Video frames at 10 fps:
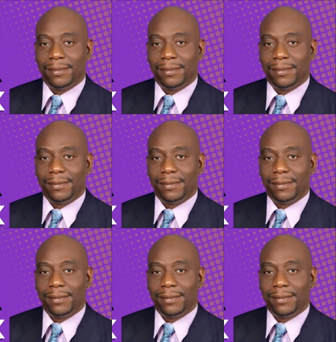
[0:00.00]

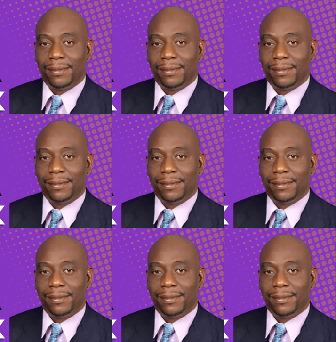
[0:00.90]

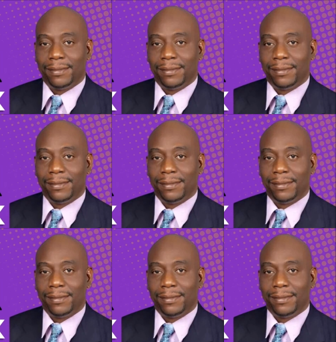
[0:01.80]

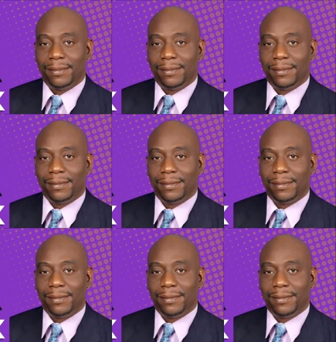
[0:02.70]

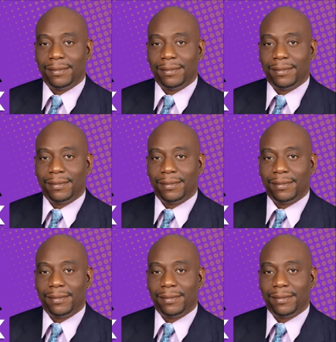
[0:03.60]

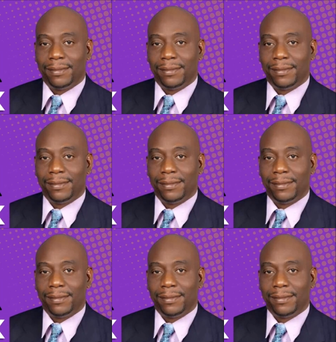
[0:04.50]

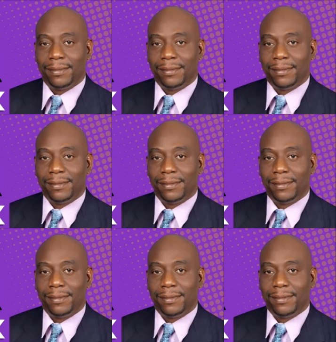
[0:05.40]

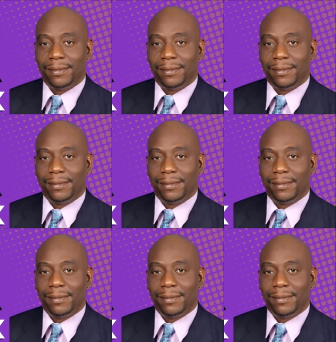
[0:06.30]

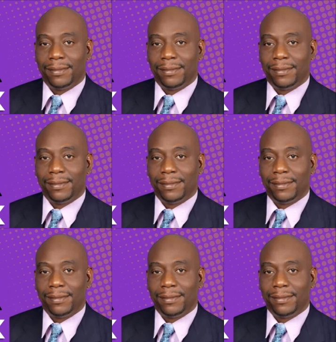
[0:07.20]
[no speech]